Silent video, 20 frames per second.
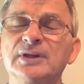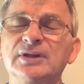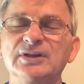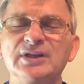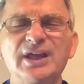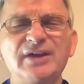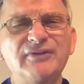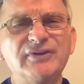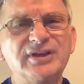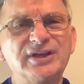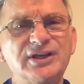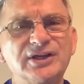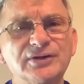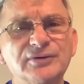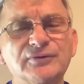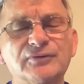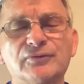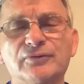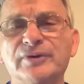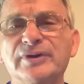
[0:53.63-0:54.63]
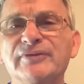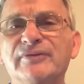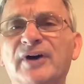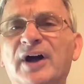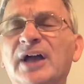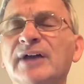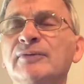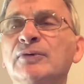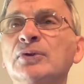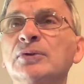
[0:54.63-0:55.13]
You ever hear of a
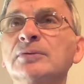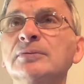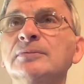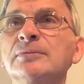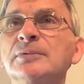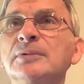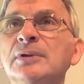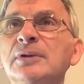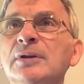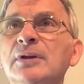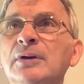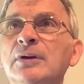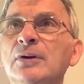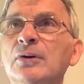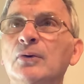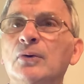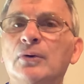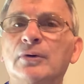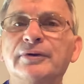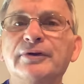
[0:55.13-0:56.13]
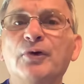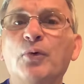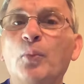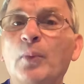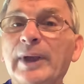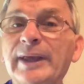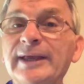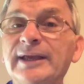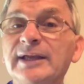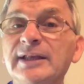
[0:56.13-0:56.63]
revival or an
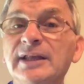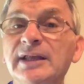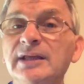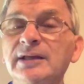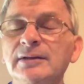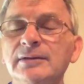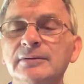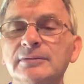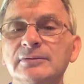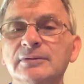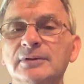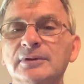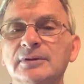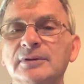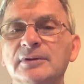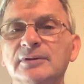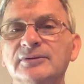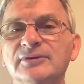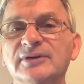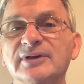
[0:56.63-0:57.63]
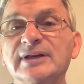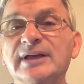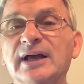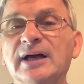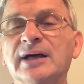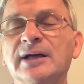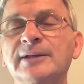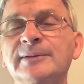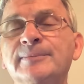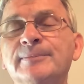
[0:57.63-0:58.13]
awakening to
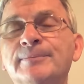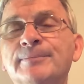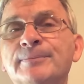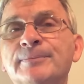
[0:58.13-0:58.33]
God?